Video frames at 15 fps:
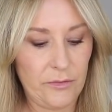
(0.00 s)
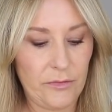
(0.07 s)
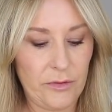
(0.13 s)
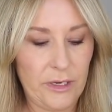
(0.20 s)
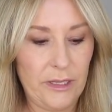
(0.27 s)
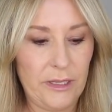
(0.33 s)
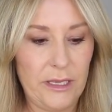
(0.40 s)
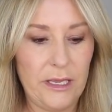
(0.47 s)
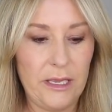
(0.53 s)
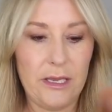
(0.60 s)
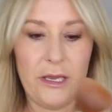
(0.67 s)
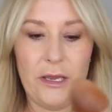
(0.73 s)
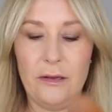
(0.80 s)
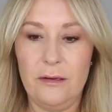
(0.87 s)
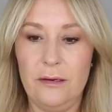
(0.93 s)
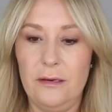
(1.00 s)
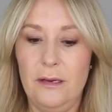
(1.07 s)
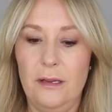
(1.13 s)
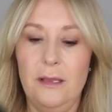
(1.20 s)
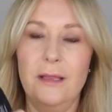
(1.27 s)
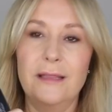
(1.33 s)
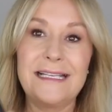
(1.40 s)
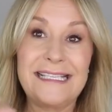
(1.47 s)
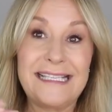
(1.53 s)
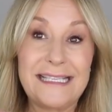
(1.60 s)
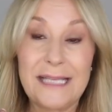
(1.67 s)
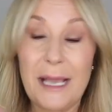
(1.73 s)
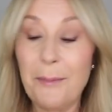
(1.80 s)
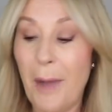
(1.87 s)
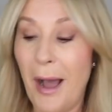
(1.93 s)
Right, there you go.
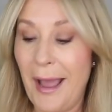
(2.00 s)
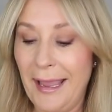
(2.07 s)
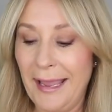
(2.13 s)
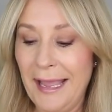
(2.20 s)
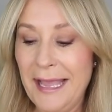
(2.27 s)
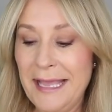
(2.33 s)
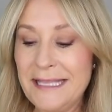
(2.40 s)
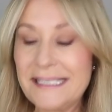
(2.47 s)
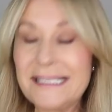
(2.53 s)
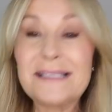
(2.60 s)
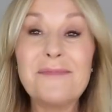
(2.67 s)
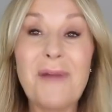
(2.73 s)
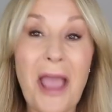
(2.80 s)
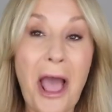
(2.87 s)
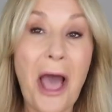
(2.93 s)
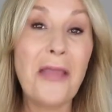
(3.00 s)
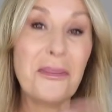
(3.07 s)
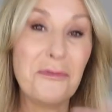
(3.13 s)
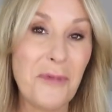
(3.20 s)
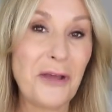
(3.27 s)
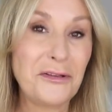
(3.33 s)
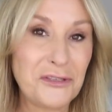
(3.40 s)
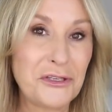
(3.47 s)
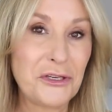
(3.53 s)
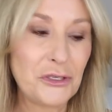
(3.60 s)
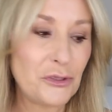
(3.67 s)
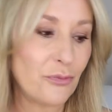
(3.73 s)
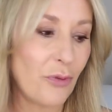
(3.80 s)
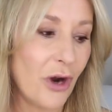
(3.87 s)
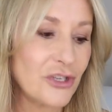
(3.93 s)
This is my other most
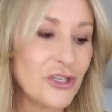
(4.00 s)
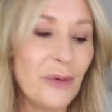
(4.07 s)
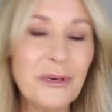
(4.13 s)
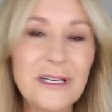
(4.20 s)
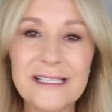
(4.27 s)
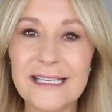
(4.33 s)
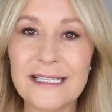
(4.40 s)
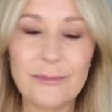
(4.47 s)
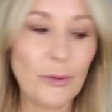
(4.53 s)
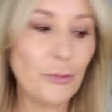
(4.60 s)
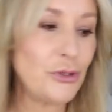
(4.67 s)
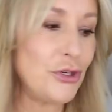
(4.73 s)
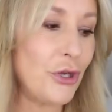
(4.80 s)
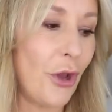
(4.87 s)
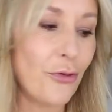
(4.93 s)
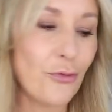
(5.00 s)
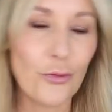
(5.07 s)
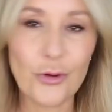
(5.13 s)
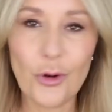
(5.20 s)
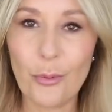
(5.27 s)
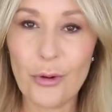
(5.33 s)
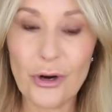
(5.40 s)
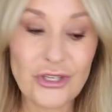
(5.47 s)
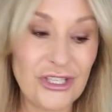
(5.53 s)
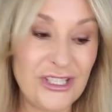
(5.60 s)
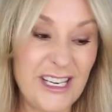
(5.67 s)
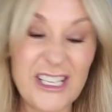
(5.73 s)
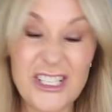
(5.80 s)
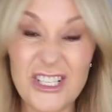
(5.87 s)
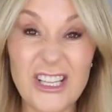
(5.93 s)
used brush. Somebody said to me, would you go through all your
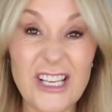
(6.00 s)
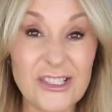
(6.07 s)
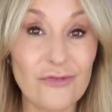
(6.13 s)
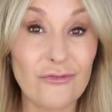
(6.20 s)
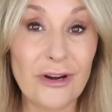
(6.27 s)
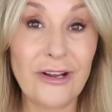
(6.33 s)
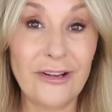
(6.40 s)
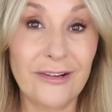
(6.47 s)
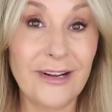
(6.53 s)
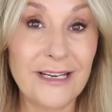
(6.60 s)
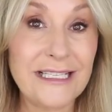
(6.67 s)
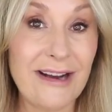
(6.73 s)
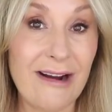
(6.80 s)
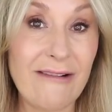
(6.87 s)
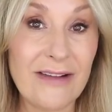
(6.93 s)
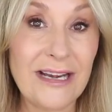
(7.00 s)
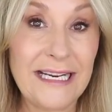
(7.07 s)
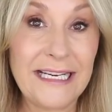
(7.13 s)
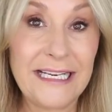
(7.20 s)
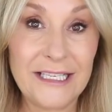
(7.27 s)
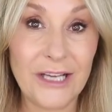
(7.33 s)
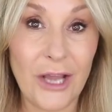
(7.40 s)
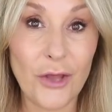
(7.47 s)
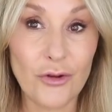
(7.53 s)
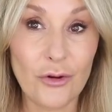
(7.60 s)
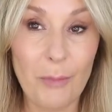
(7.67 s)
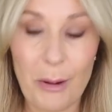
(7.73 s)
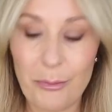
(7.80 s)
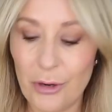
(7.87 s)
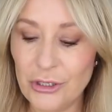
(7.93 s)
brushes? And actually, that's a really good idea. I really need to go
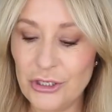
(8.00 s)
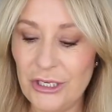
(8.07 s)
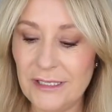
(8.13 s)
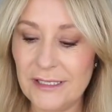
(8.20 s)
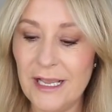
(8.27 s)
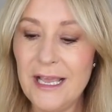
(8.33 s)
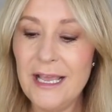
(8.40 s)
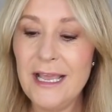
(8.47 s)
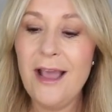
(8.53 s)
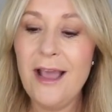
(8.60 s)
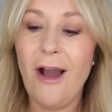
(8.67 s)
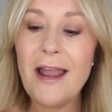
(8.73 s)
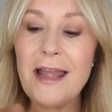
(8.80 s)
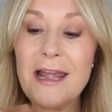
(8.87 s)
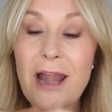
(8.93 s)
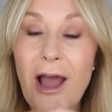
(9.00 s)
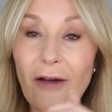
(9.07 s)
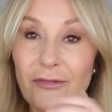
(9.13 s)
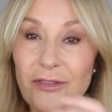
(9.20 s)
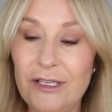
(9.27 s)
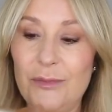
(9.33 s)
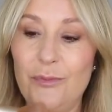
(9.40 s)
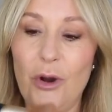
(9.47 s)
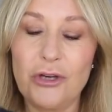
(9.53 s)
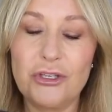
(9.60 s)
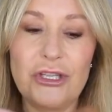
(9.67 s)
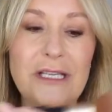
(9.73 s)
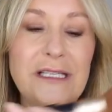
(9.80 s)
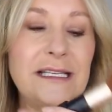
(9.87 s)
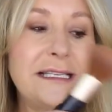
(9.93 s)
through my brushes. I love this
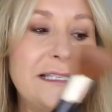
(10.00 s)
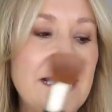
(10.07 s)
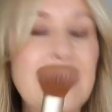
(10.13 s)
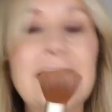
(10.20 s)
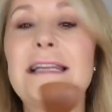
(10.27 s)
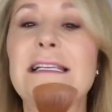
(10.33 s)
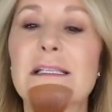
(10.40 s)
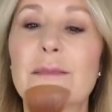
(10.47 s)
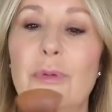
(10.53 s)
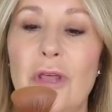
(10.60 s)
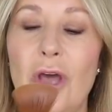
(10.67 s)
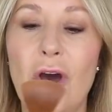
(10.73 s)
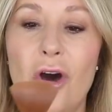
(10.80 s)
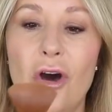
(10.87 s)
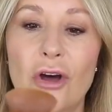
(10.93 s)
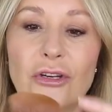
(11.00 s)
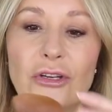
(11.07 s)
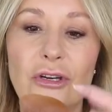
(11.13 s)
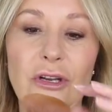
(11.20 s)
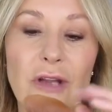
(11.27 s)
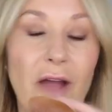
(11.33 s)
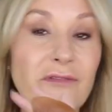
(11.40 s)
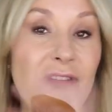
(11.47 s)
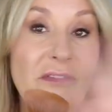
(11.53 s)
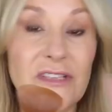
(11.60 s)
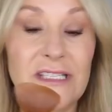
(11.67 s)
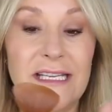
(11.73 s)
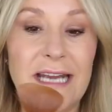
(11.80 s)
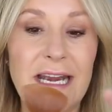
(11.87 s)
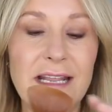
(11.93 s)
brush. This is the Elizabeth Arden. I've never
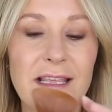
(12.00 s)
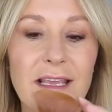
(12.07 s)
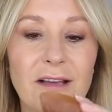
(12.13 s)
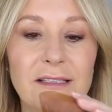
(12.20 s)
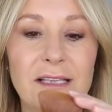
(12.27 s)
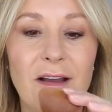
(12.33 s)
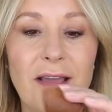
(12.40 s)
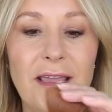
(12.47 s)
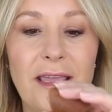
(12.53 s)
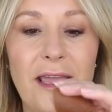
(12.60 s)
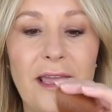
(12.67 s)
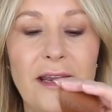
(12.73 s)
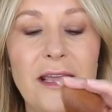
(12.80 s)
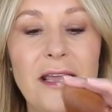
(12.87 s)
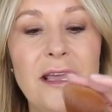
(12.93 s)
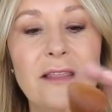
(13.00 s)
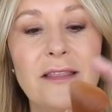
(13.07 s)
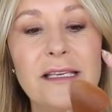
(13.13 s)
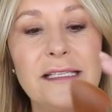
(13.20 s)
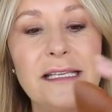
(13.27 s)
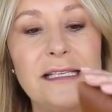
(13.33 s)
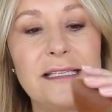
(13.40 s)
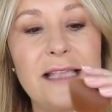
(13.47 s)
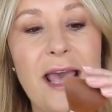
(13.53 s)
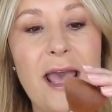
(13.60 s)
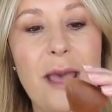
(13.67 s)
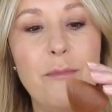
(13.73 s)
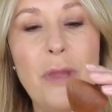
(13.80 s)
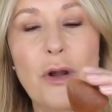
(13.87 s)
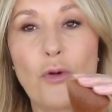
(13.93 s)
seen anything else like it. This is
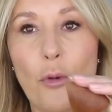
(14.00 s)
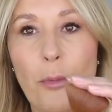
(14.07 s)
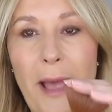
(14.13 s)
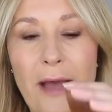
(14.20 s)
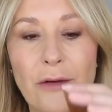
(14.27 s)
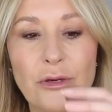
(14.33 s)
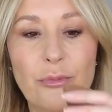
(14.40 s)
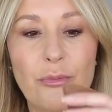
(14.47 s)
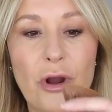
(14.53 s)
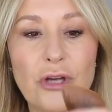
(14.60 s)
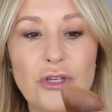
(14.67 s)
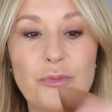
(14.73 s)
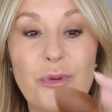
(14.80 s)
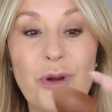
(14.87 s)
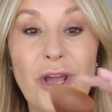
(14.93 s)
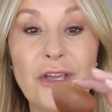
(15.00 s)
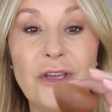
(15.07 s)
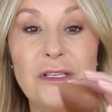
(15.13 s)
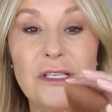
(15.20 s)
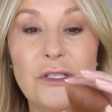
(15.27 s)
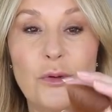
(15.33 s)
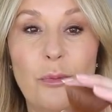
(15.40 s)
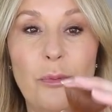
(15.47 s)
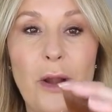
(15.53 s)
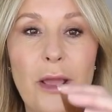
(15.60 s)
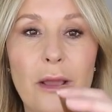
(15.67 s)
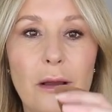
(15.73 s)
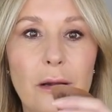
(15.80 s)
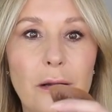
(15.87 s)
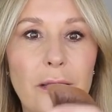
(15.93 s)
their mineral powder brush, but I use it to
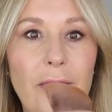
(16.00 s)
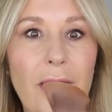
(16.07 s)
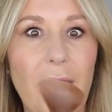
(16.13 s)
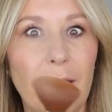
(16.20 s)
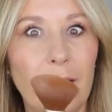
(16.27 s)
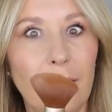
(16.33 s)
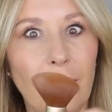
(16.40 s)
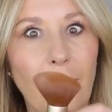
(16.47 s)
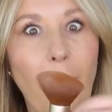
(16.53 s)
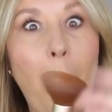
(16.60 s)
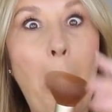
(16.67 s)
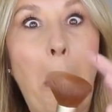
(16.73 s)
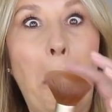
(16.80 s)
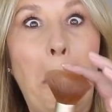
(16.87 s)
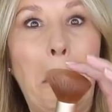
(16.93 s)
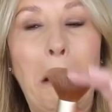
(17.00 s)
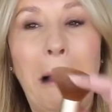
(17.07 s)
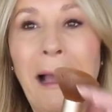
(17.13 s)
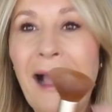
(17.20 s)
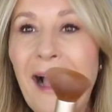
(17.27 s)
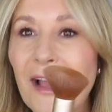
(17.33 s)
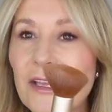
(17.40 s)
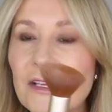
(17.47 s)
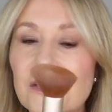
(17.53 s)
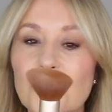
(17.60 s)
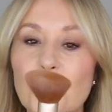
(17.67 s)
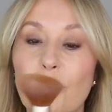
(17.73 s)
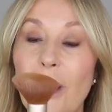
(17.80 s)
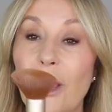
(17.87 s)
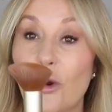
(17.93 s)
apply, look at that. I use it
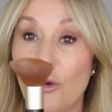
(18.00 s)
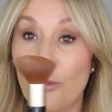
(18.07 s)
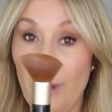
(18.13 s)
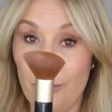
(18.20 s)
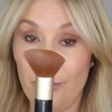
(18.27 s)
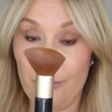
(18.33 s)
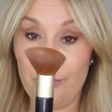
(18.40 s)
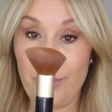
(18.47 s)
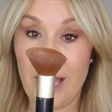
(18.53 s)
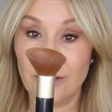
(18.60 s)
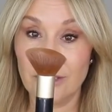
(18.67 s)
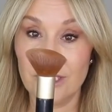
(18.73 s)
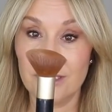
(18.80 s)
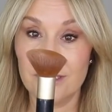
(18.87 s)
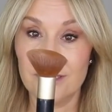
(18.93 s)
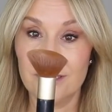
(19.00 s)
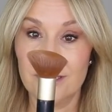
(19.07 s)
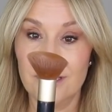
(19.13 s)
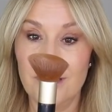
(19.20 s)
to apply all my powders.